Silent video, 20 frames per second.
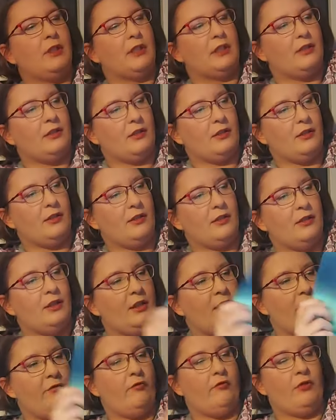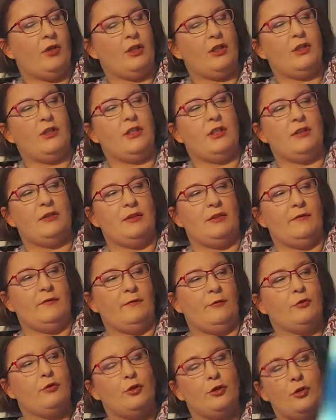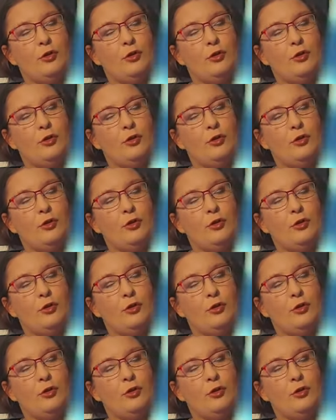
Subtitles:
get her French terry for